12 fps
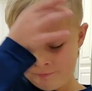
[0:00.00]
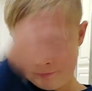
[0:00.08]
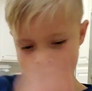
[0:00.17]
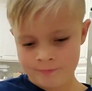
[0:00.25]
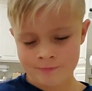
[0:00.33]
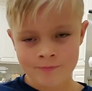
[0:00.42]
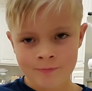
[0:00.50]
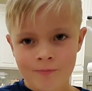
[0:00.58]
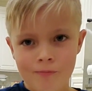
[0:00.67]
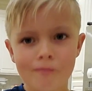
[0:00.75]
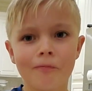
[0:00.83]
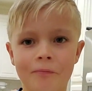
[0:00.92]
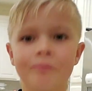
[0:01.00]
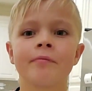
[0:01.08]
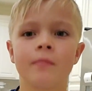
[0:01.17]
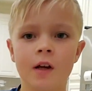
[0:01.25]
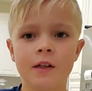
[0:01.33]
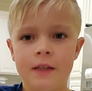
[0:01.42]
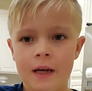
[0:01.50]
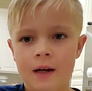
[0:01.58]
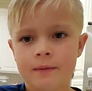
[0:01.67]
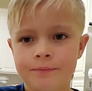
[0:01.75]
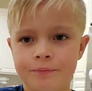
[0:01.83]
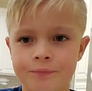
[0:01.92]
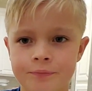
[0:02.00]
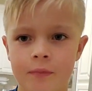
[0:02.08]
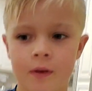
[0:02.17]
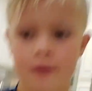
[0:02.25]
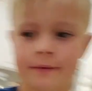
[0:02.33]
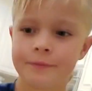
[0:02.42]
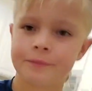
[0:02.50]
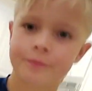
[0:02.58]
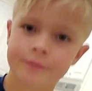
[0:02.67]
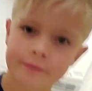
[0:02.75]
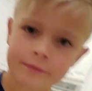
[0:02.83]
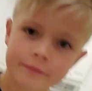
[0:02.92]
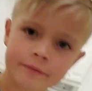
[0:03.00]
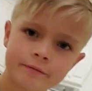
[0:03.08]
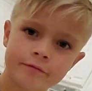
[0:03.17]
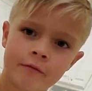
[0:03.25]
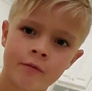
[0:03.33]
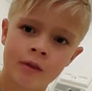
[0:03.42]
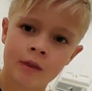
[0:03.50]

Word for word: You feeling better? Yeah. Your head, though? I thought you said your head was